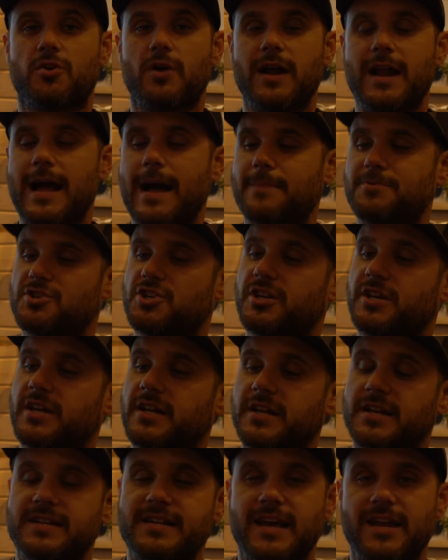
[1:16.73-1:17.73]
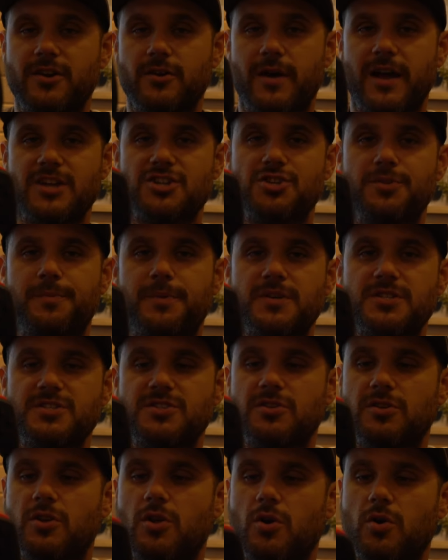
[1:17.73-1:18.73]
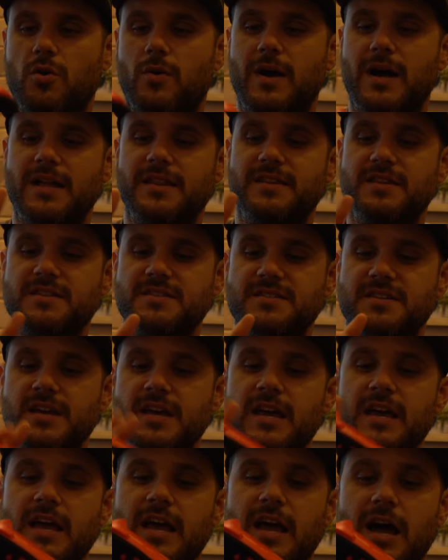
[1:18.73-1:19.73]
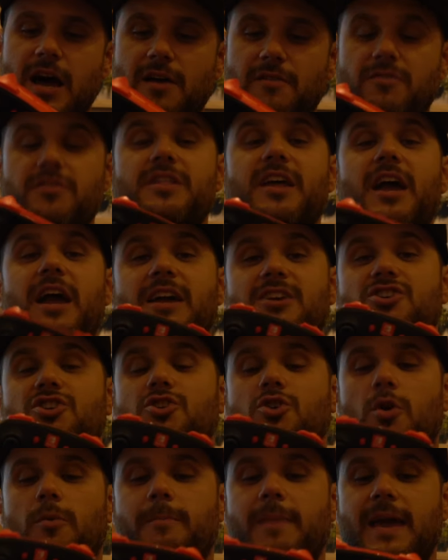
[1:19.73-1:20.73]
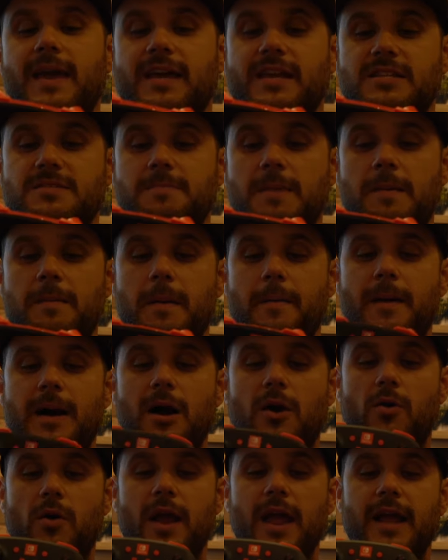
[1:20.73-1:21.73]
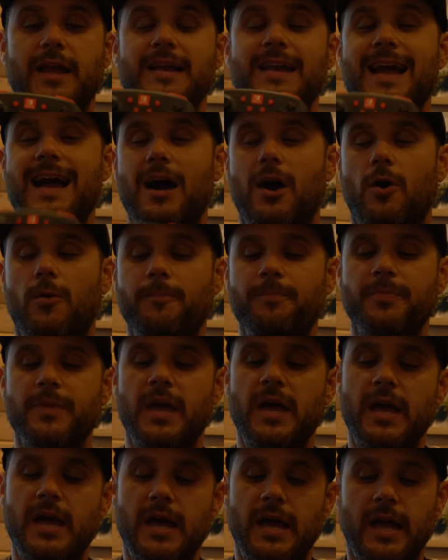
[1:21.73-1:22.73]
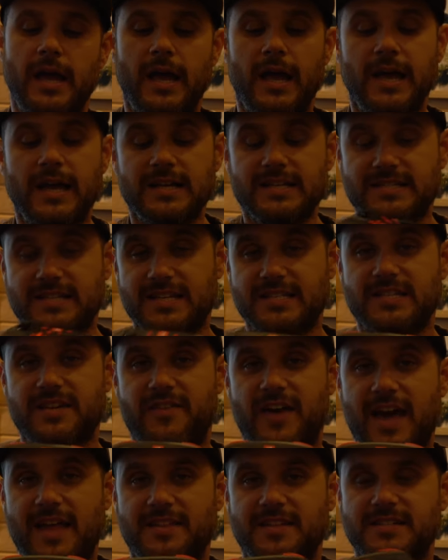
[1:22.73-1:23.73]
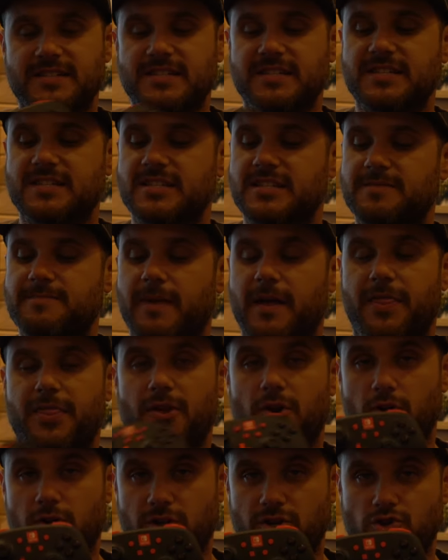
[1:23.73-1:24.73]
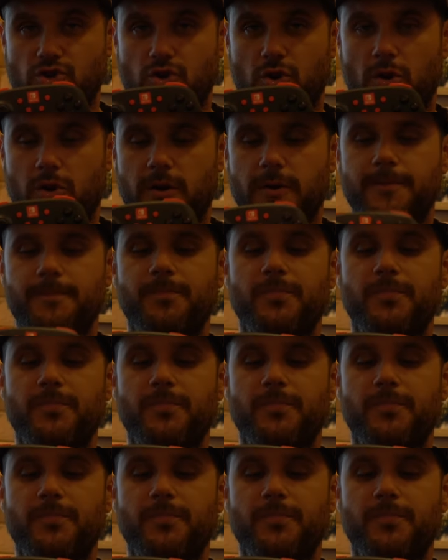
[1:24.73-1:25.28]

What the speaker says: great option, and Nintendo actually puts their logo on this. However, they actually don't make it. It's made by Power8. Now, since I've had this is my third controller.